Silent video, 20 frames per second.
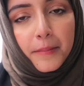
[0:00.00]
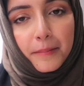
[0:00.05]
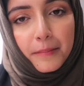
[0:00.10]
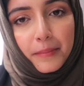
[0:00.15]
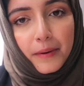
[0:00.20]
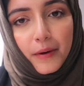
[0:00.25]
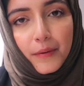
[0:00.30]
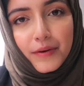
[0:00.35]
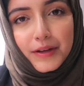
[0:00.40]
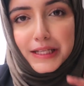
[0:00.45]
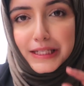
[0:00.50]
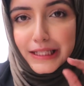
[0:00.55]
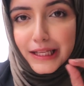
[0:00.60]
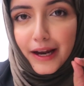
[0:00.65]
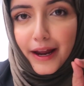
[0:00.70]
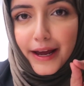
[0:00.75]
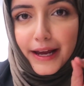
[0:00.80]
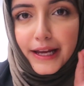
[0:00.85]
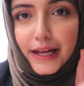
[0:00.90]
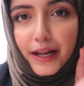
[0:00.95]
but with
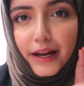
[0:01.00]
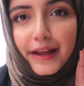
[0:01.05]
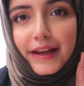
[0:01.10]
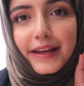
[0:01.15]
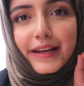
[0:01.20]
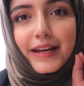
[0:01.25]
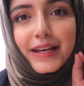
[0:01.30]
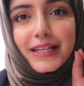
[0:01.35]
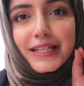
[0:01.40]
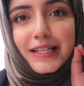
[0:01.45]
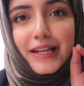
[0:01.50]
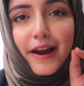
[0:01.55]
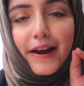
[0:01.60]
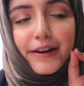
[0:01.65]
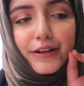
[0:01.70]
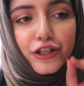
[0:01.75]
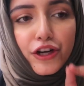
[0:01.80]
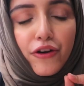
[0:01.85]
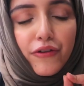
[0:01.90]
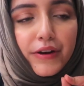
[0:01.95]
slightly, a
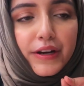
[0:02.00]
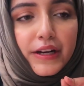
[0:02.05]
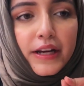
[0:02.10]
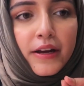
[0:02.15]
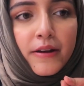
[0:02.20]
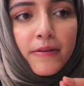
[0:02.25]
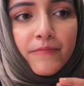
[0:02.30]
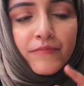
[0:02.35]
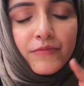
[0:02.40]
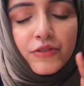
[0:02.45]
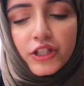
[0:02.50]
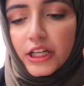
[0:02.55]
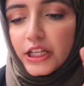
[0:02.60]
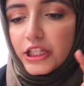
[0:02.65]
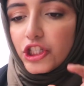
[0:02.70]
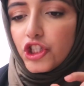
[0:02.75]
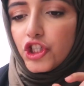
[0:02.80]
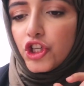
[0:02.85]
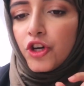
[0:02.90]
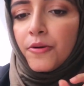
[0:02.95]
slight cherry
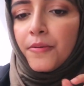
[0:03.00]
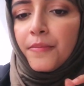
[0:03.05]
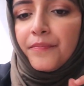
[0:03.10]
tinge.